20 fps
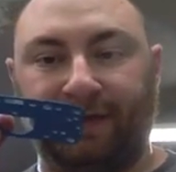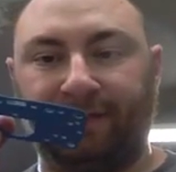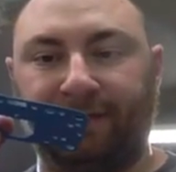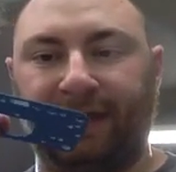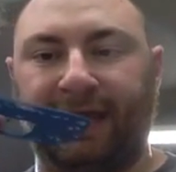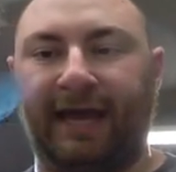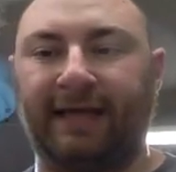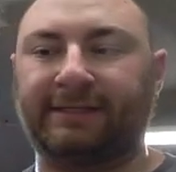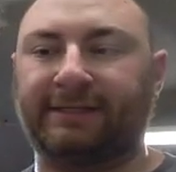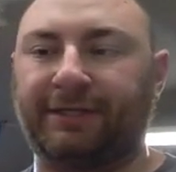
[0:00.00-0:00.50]
other
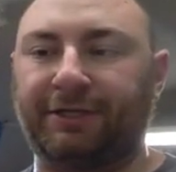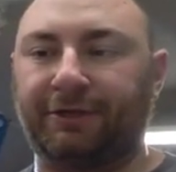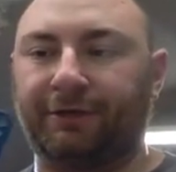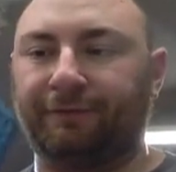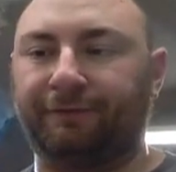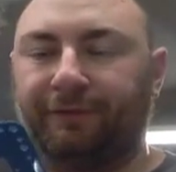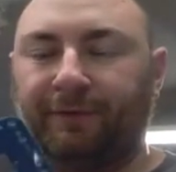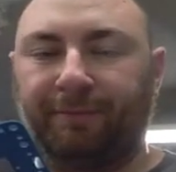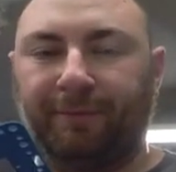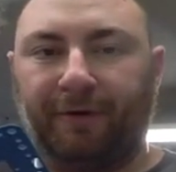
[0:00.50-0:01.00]
gasket you
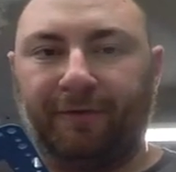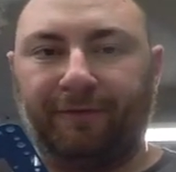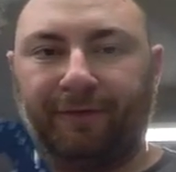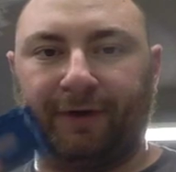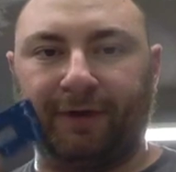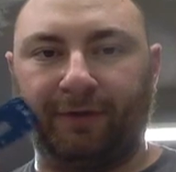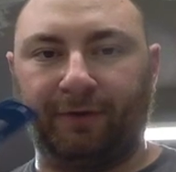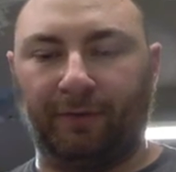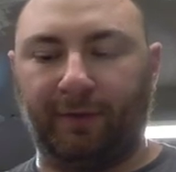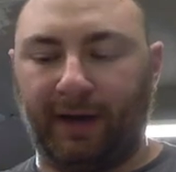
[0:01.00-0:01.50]
can flip over
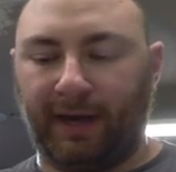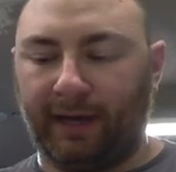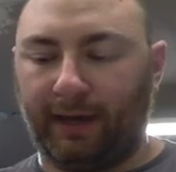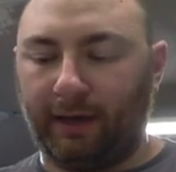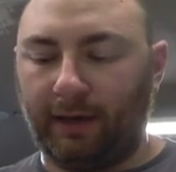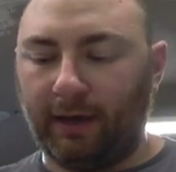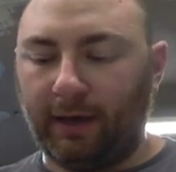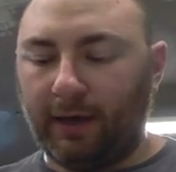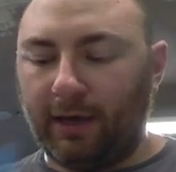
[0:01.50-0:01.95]
either way.